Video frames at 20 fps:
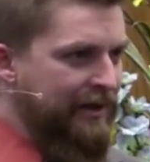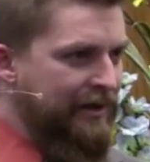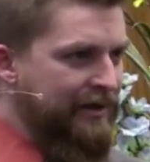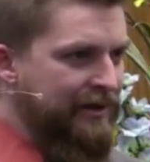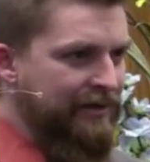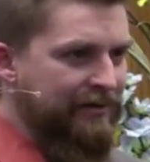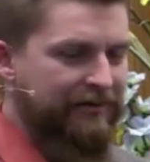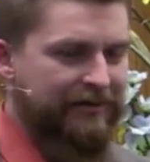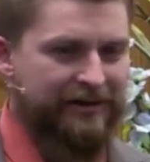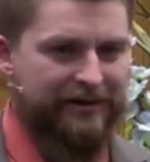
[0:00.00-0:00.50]

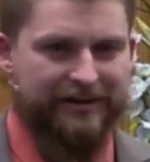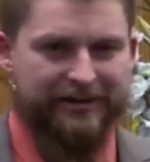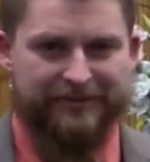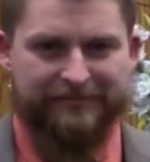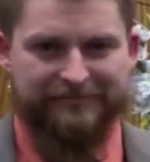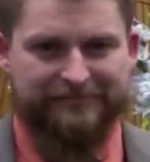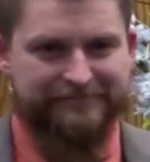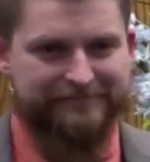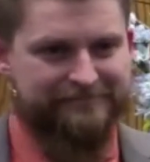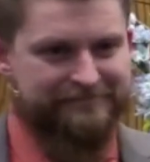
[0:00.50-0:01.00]
You know what?
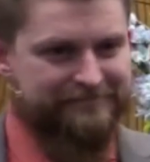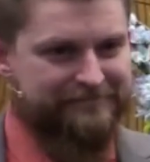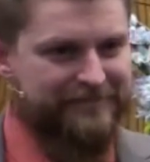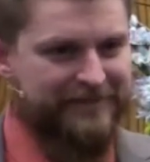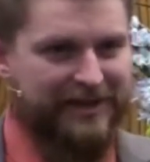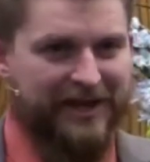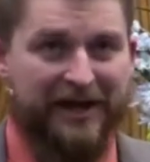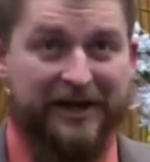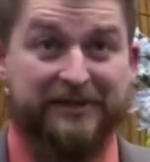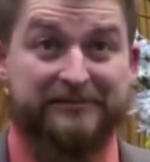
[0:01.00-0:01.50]

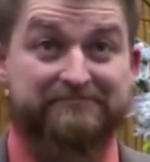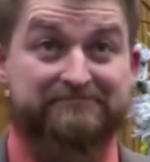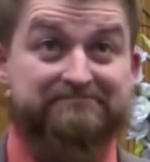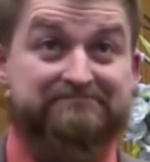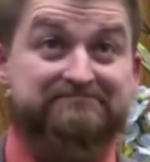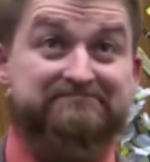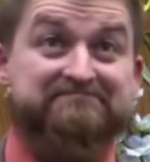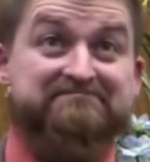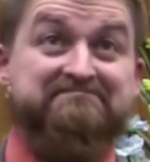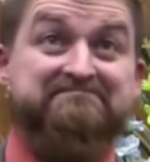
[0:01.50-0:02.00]
God,
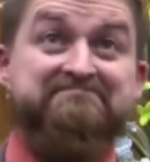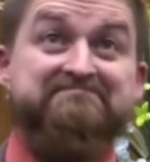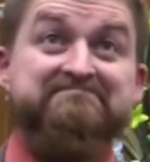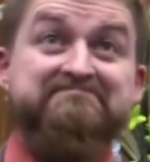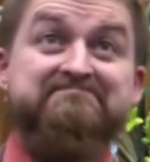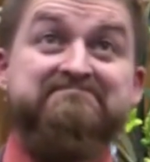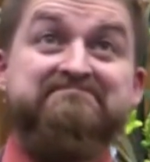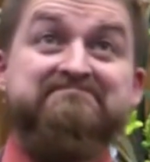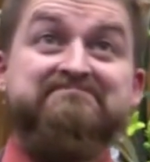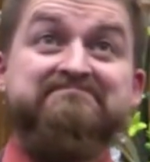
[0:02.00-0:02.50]

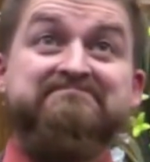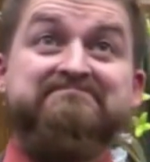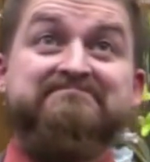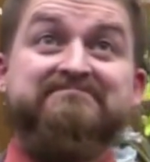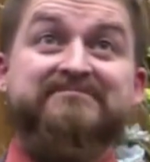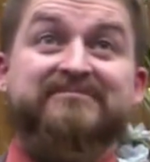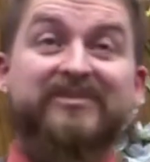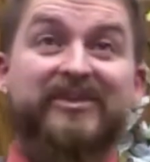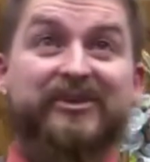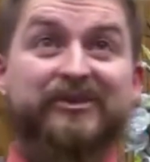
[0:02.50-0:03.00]

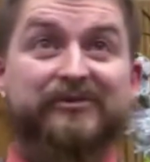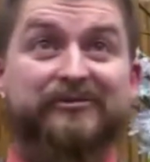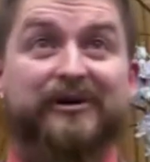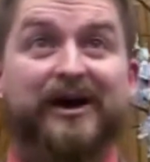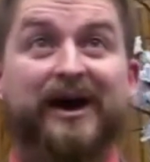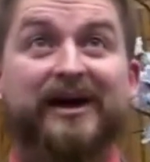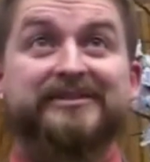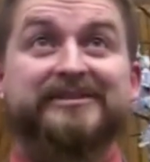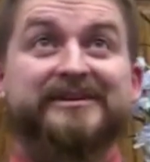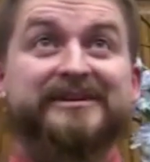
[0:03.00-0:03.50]
you've
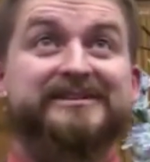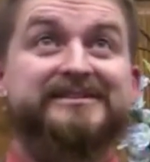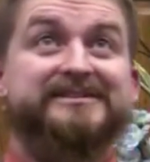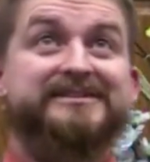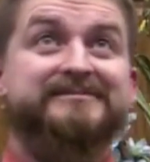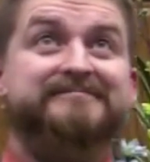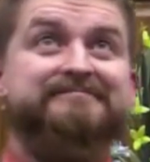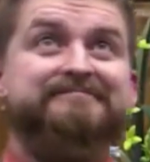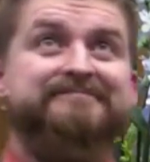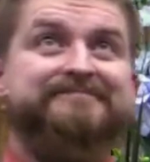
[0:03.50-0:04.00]
got
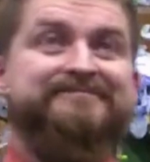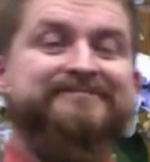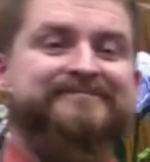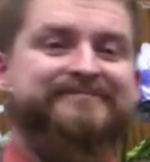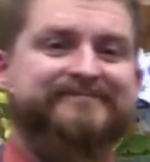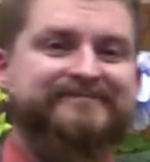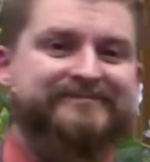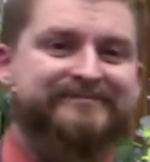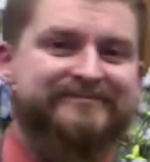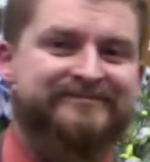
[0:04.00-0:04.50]
this.
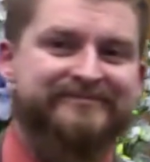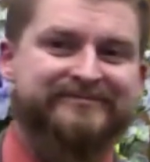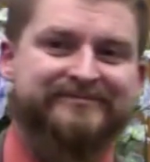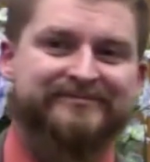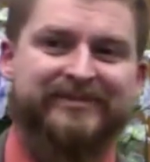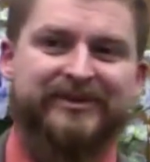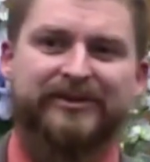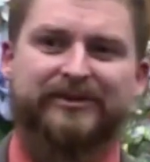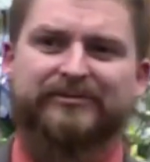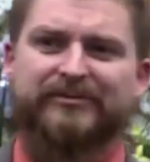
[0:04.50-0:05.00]

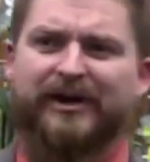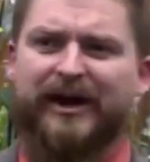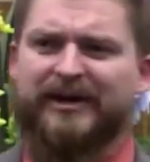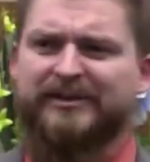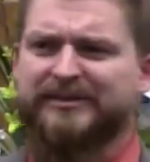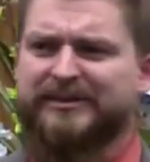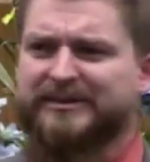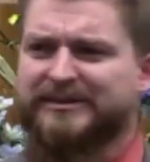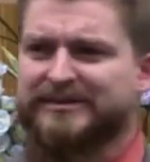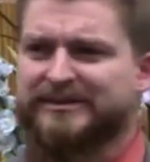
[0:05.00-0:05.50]
You've
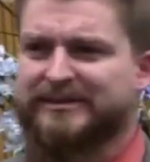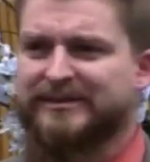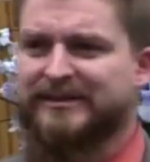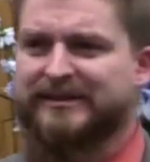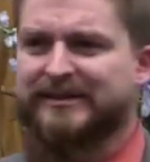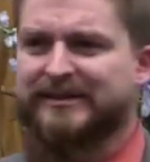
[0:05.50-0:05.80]
got this.